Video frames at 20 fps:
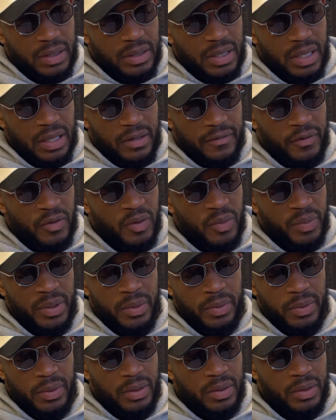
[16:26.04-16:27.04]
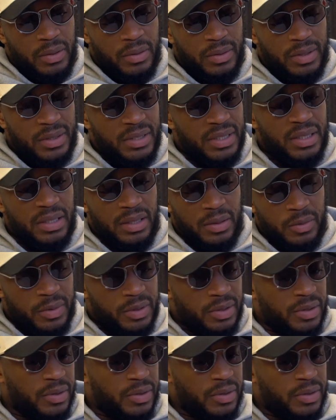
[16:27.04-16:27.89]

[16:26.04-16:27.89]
Had a few people on. The GM was